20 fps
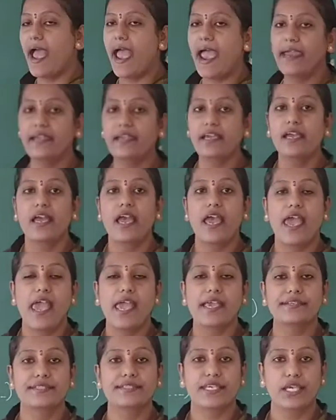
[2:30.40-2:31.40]
and
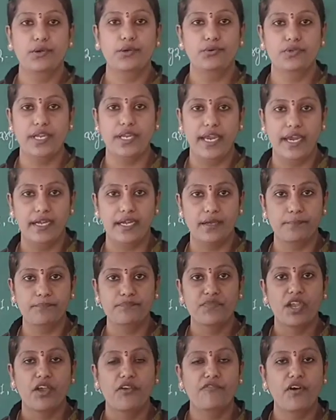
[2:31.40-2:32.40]
executed.
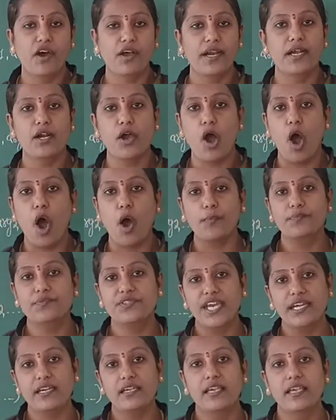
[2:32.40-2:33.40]
For an
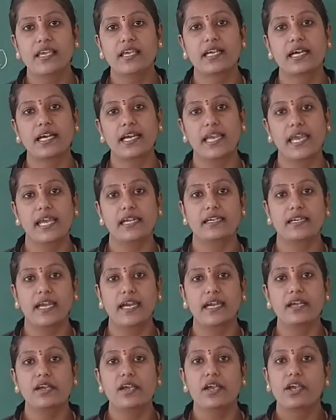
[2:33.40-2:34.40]
object
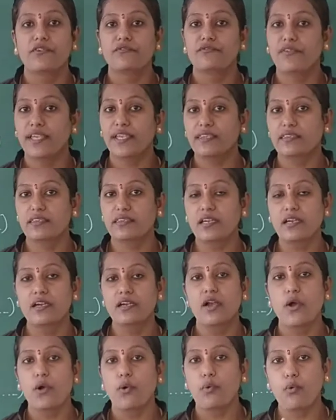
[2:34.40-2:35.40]
created with
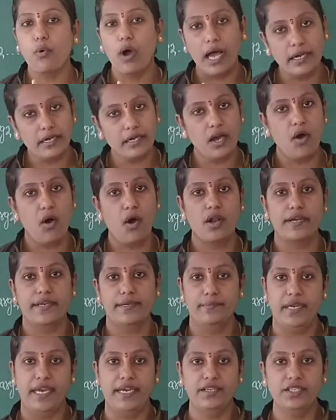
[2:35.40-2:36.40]
one
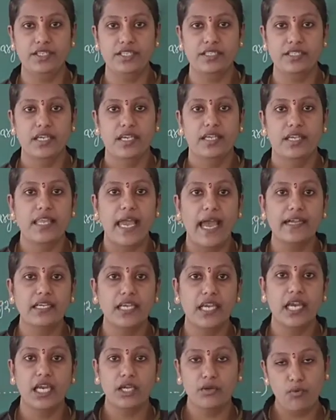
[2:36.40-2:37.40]
argument
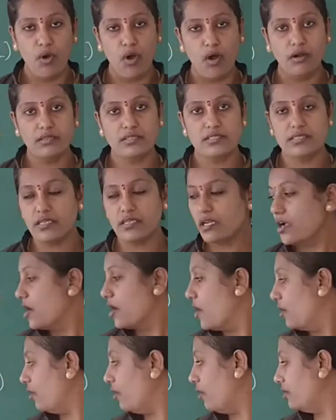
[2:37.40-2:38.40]
that invokes
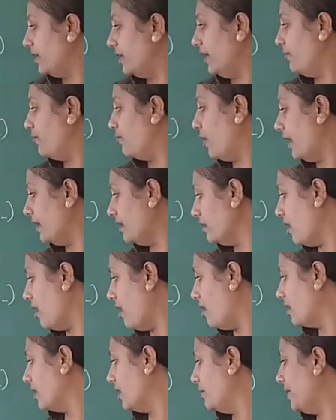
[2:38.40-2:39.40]
only one
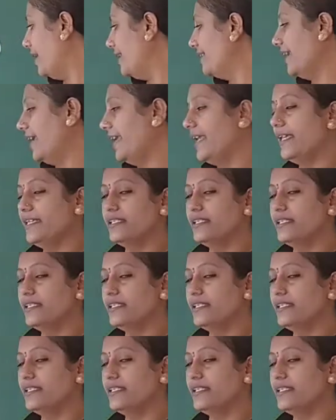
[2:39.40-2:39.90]
argument